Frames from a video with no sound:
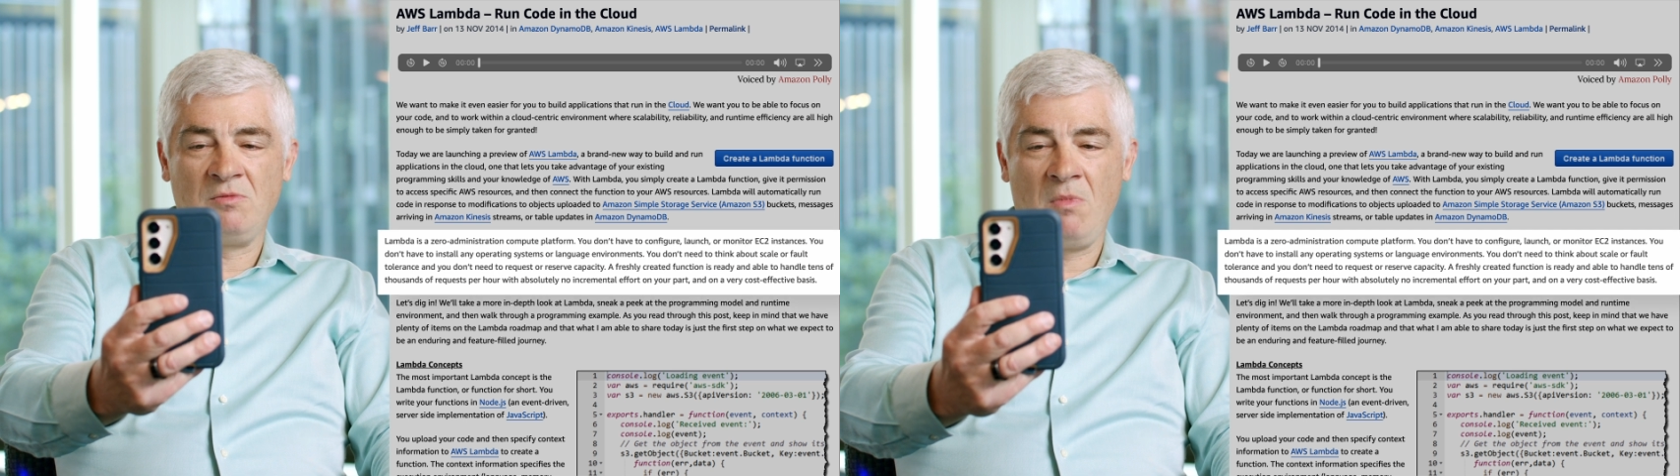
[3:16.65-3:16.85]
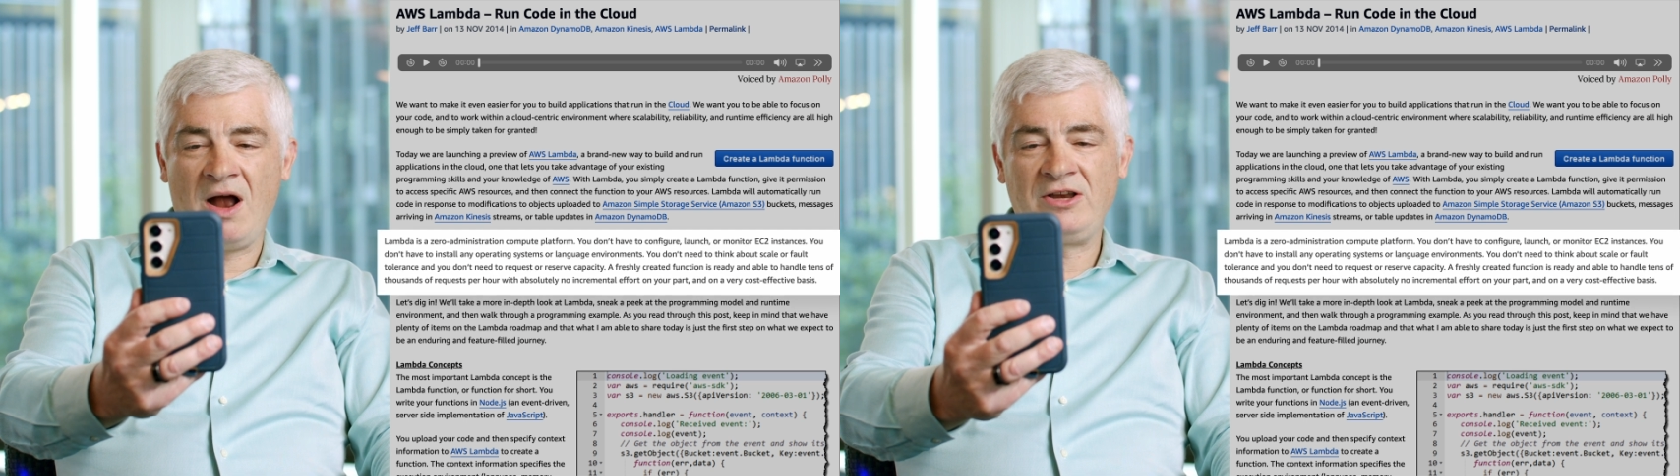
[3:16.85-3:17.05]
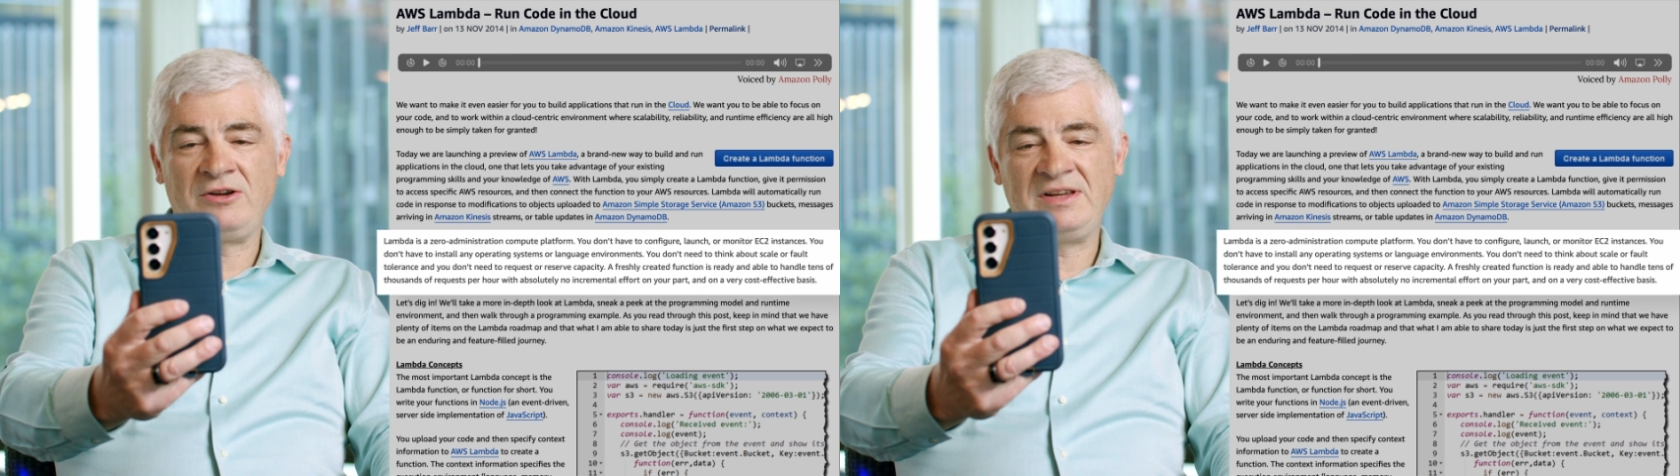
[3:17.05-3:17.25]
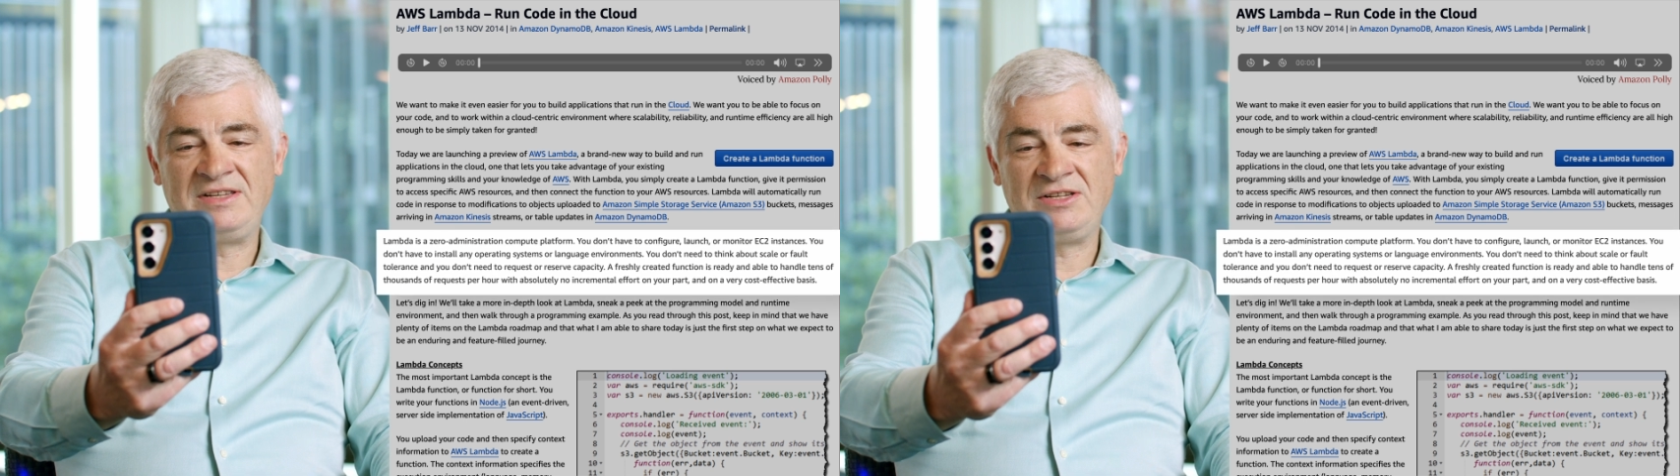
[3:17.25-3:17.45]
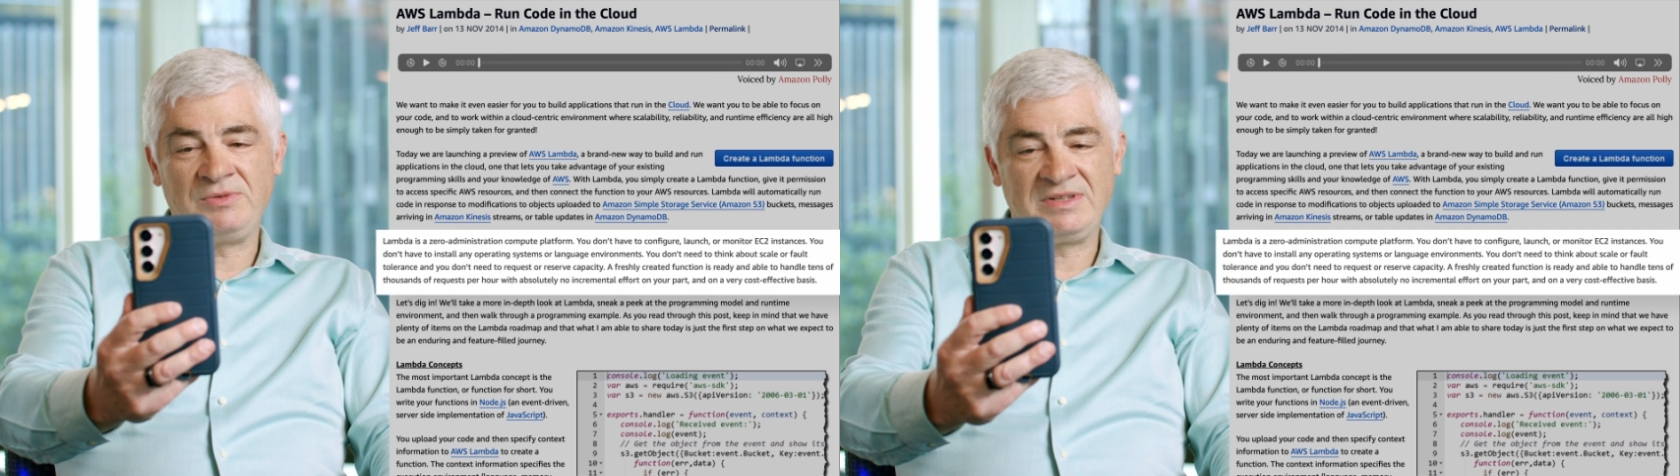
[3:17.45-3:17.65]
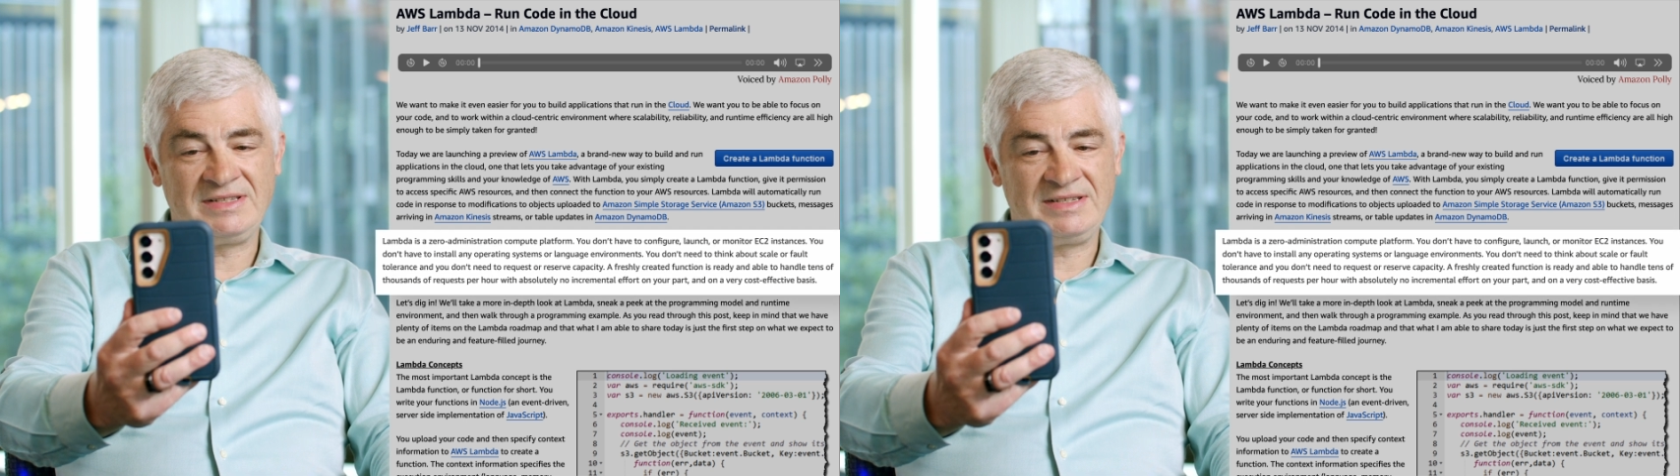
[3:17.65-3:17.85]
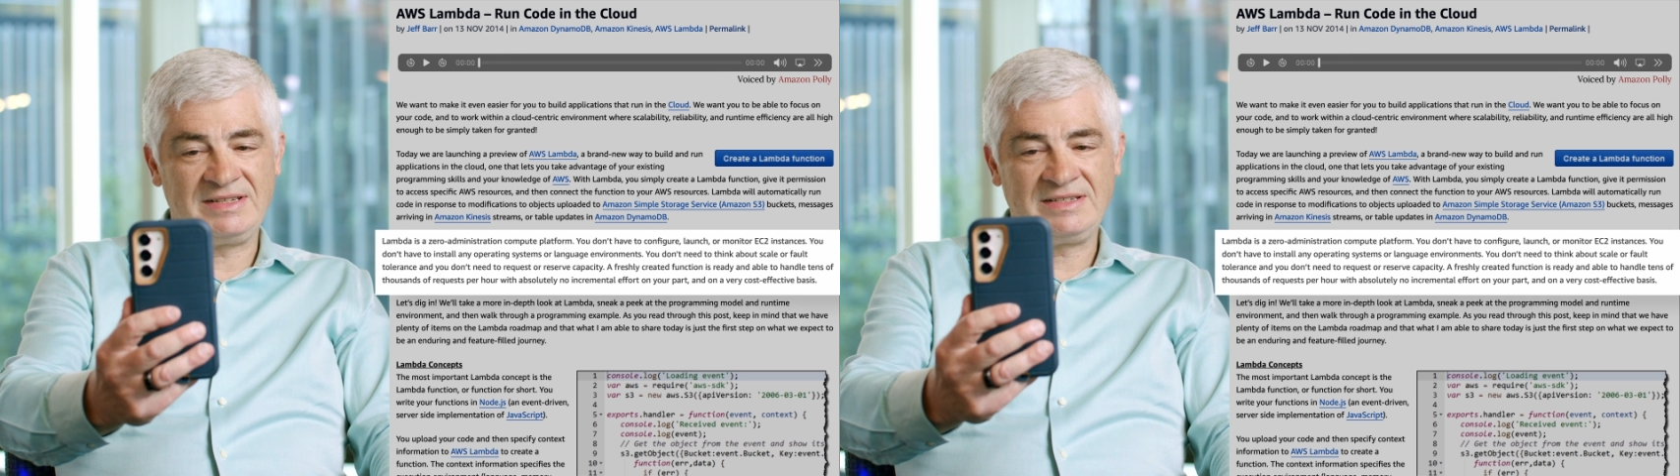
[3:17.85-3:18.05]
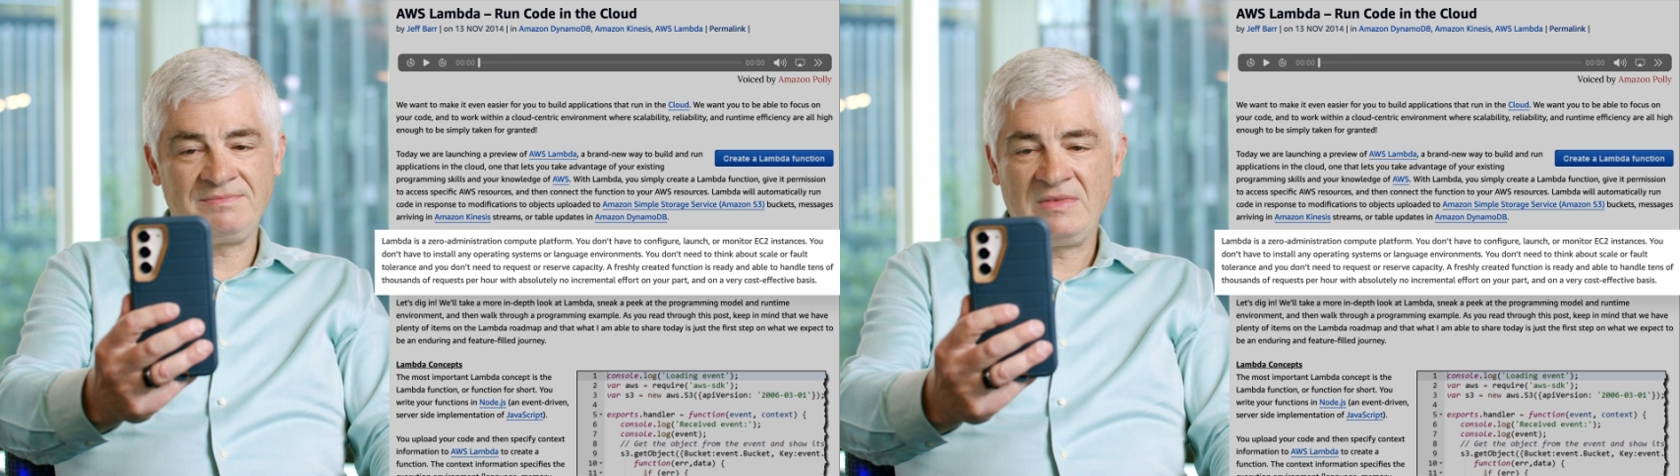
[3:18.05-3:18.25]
or monitor EC2 instances.